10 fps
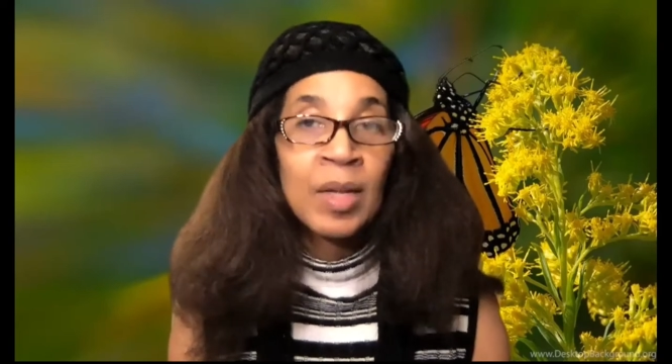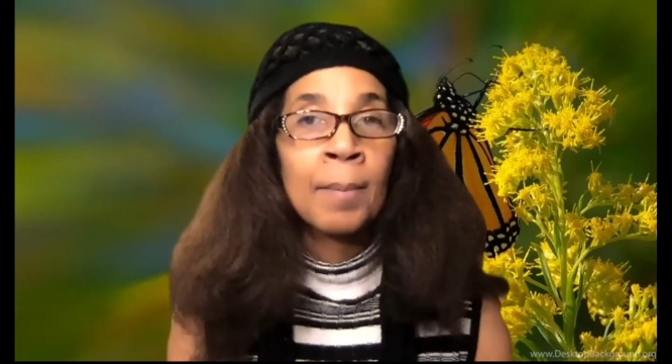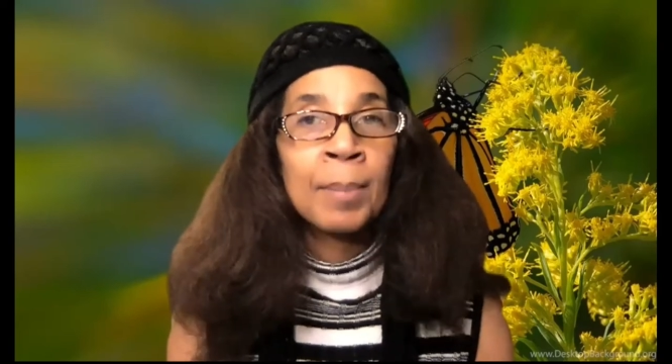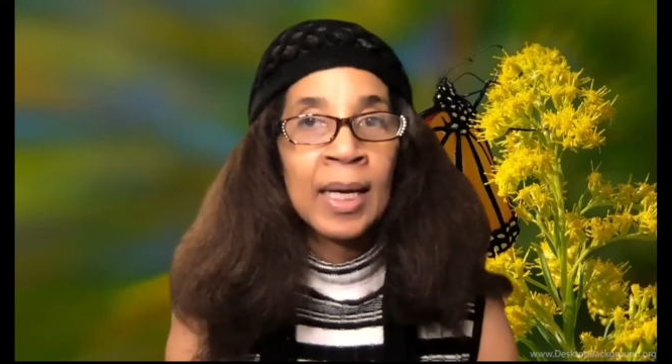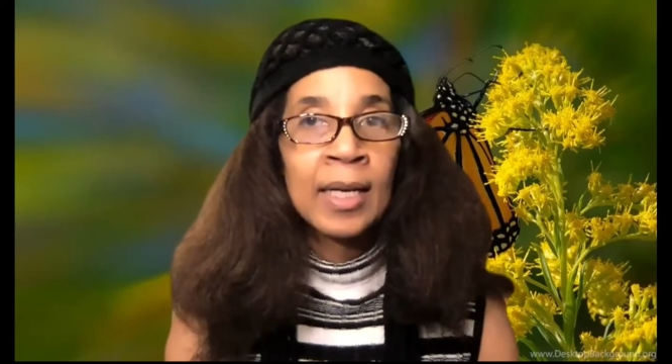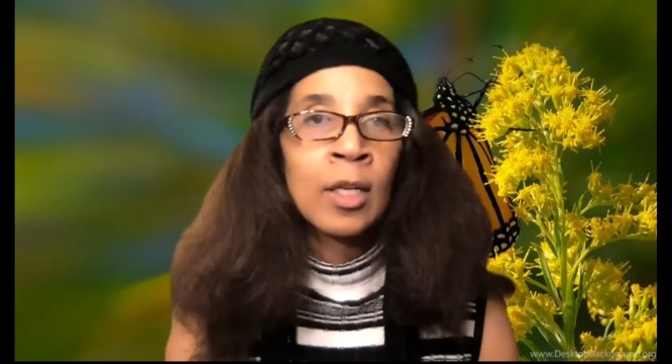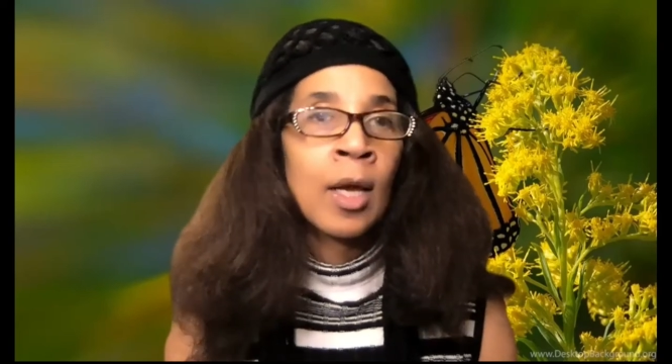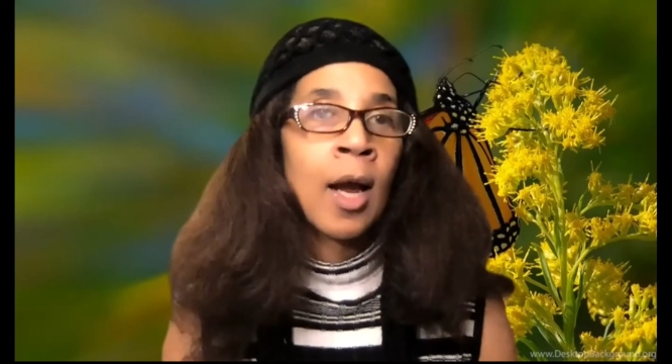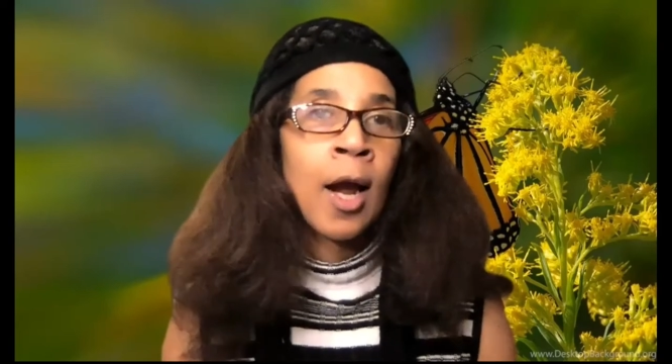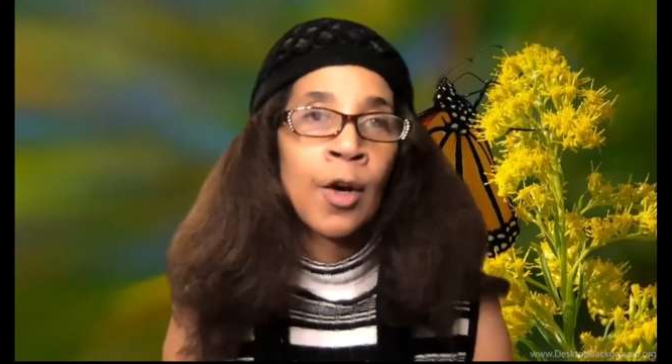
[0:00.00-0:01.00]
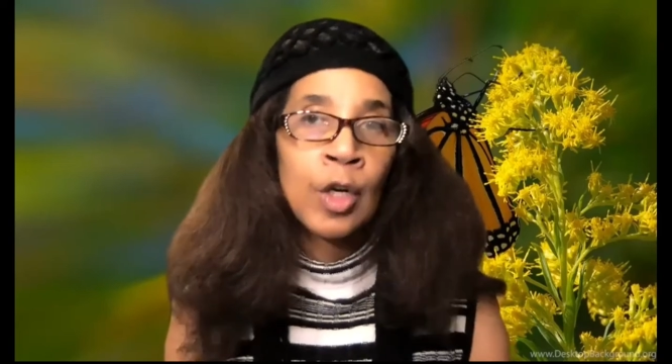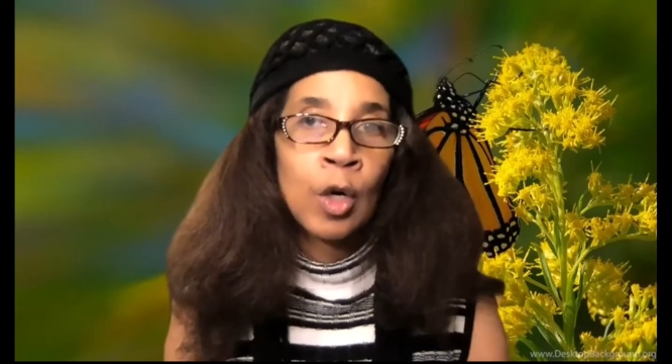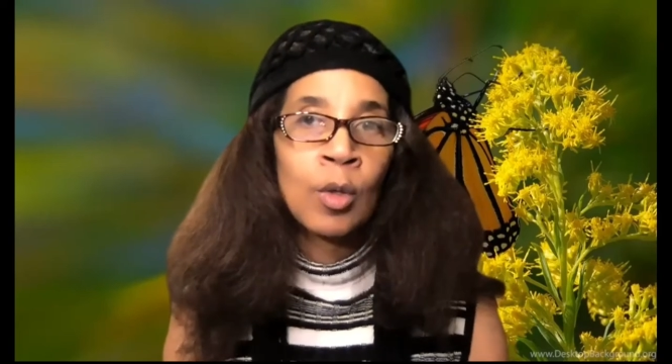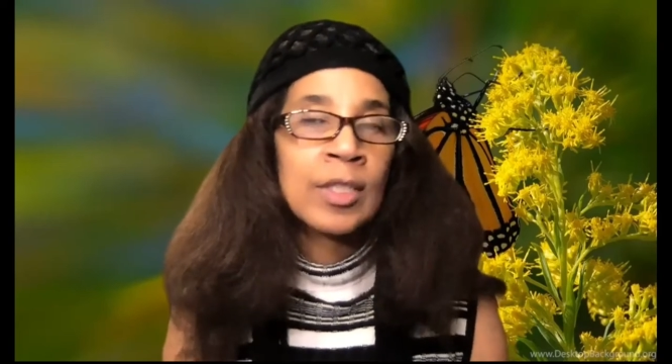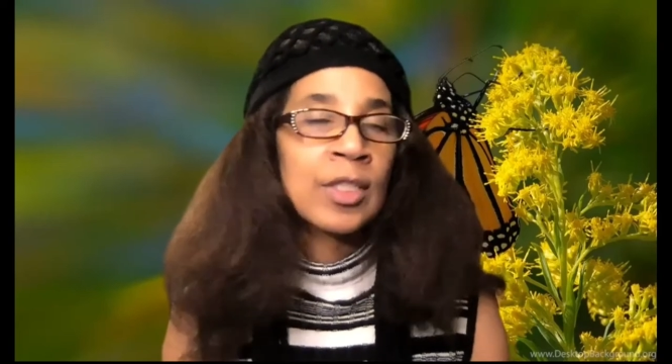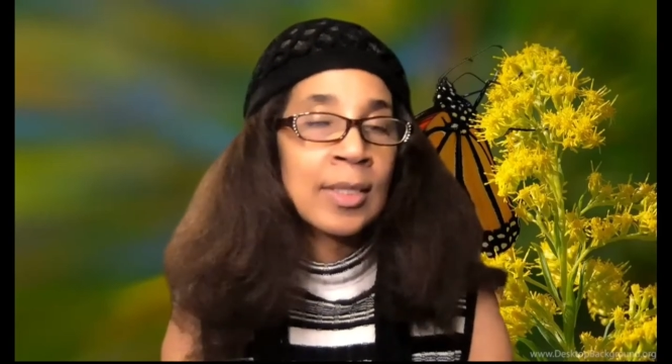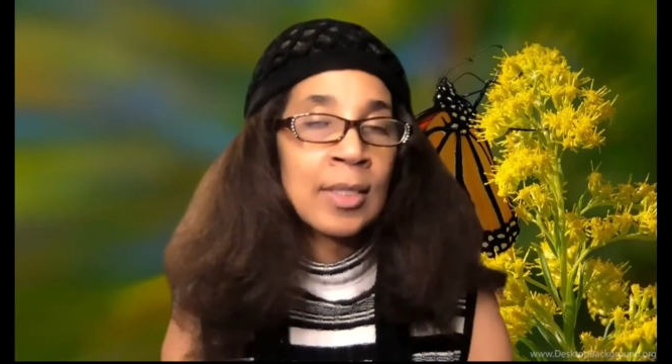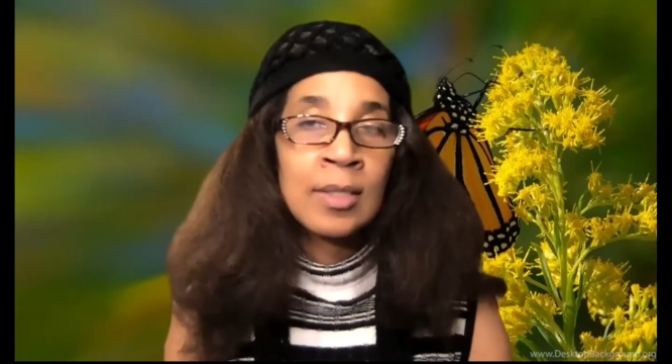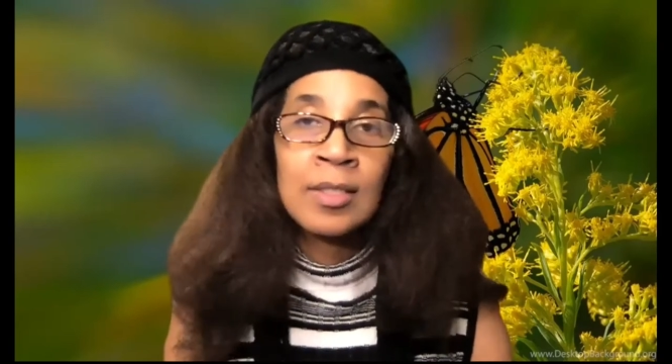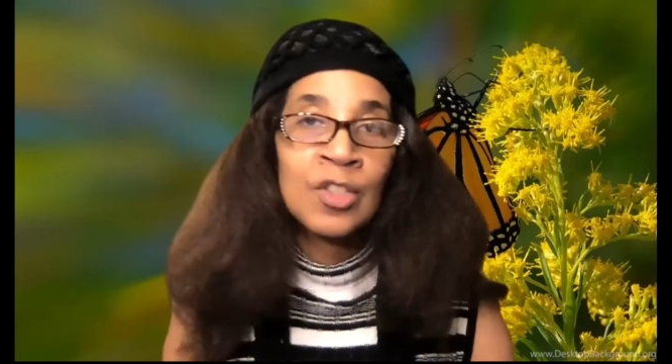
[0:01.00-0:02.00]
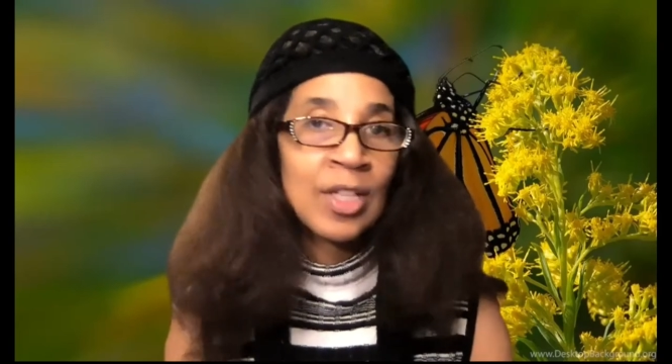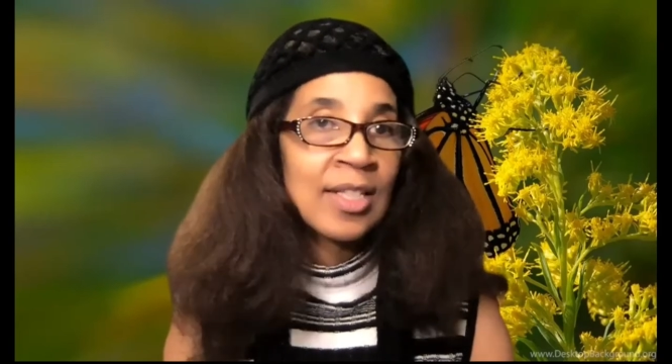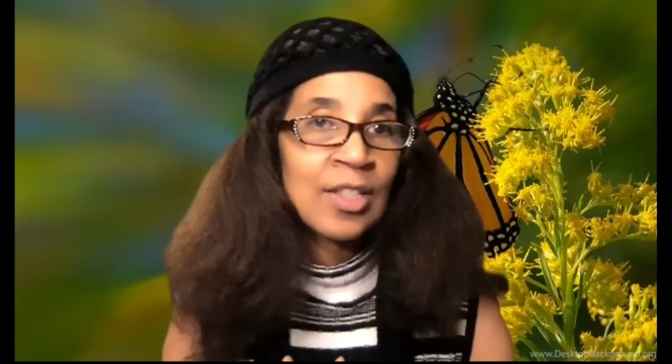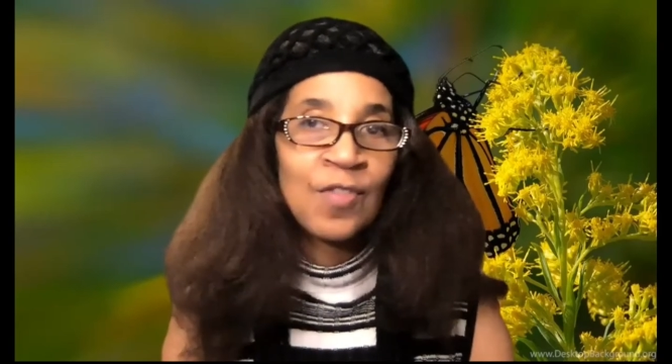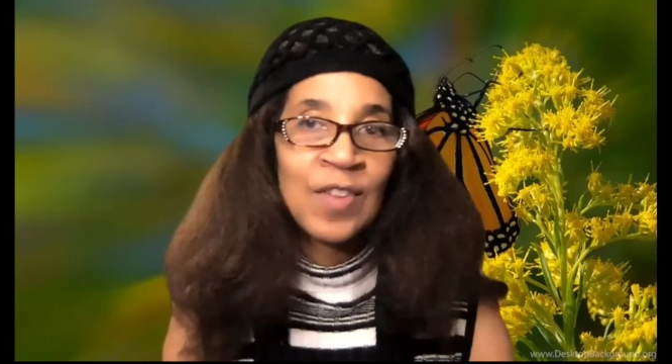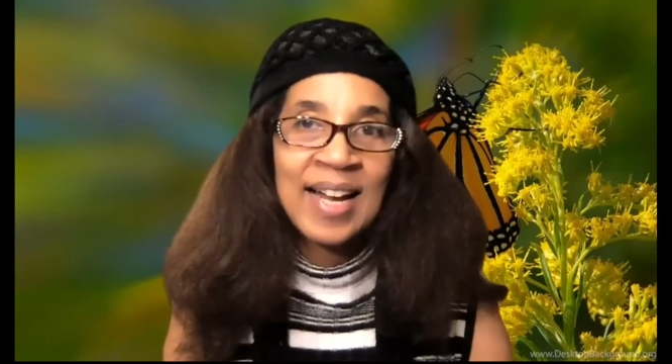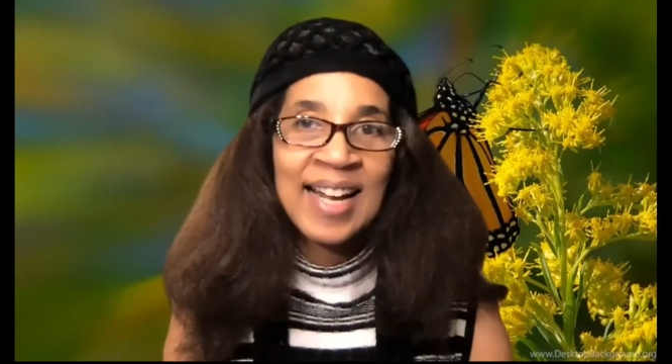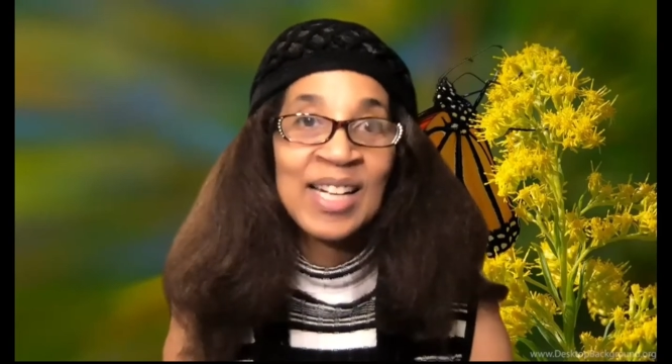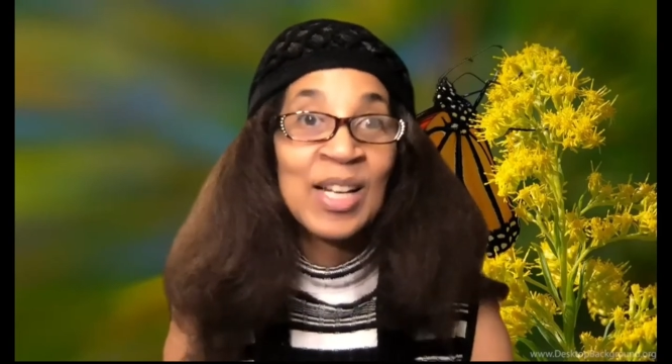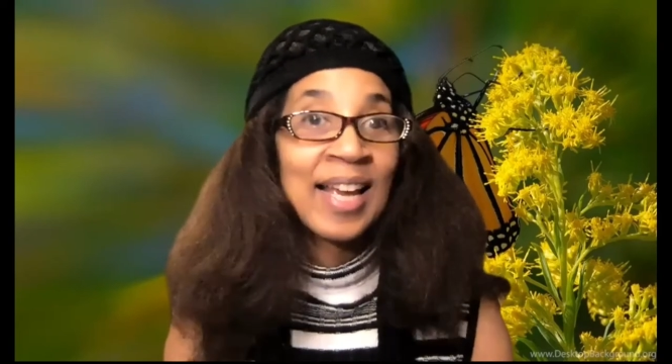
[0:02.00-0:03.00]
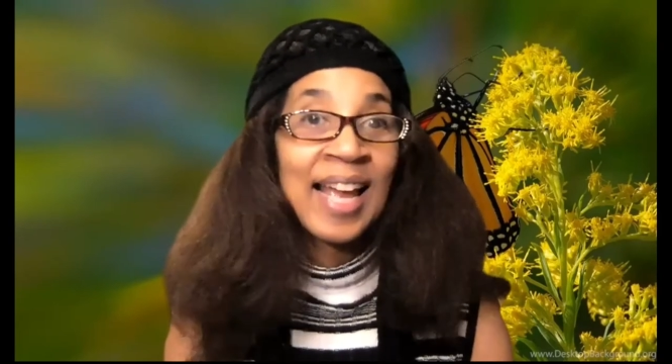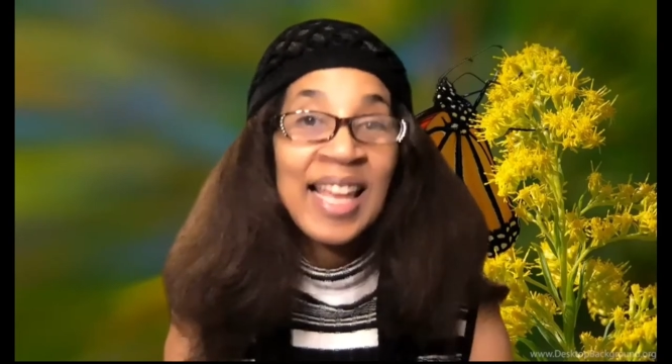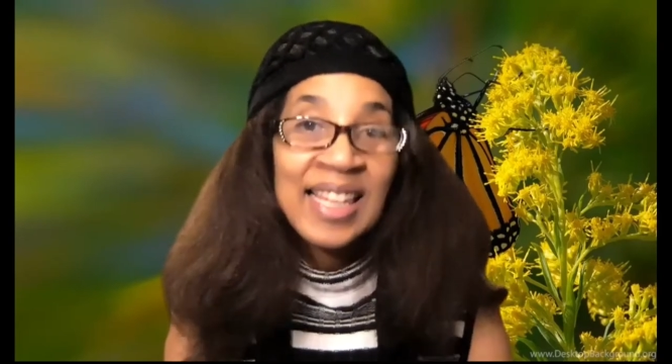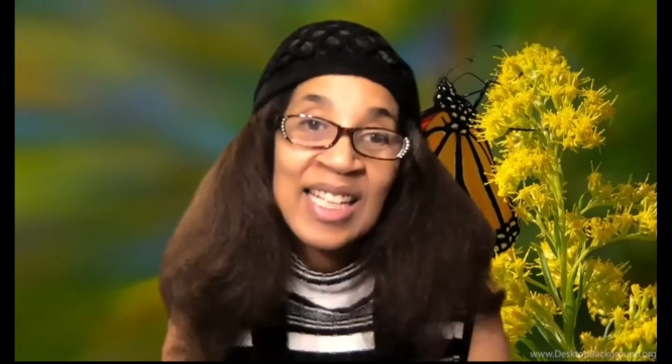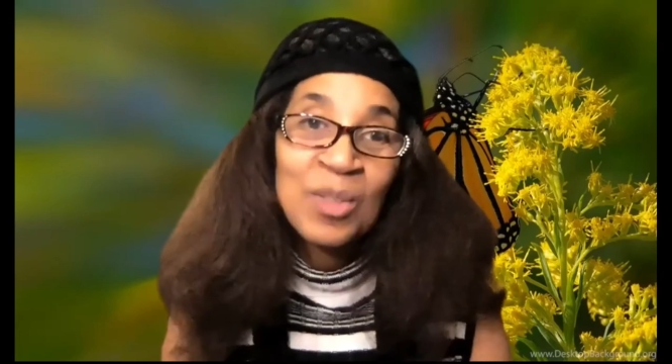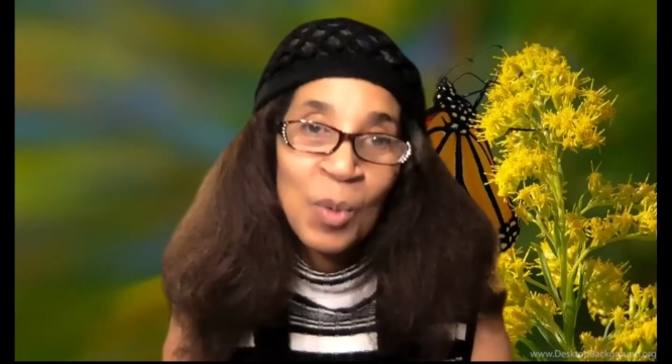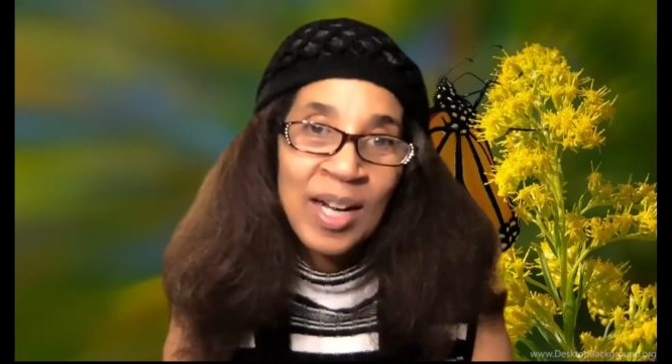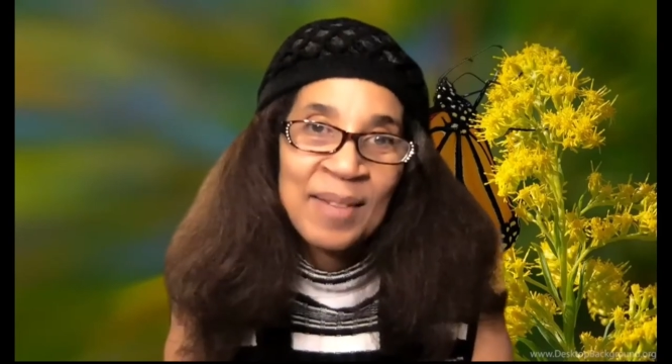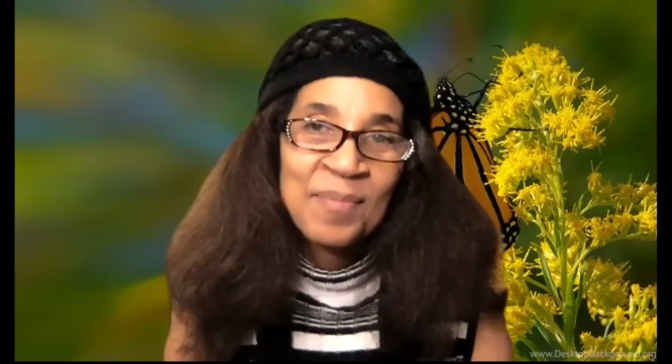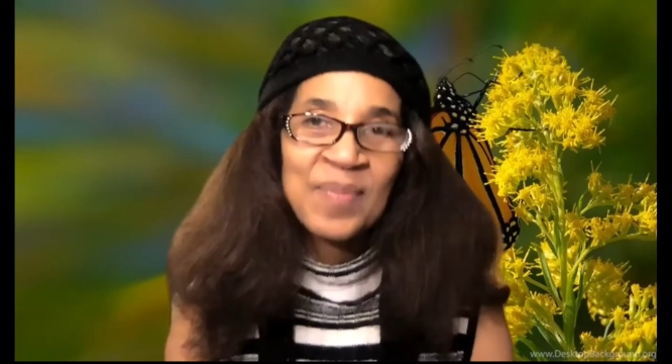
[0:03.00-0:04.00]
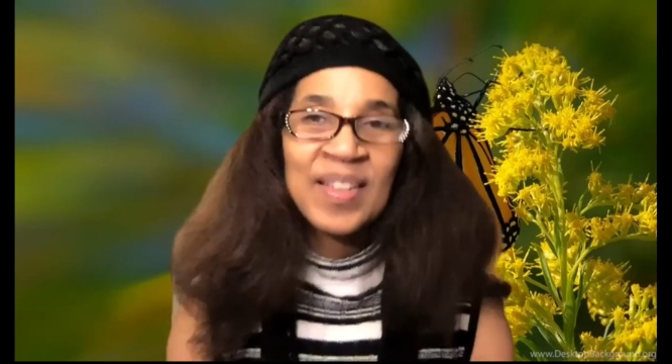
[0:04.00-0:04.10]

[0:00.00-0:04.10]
But our goal is just just find at least one.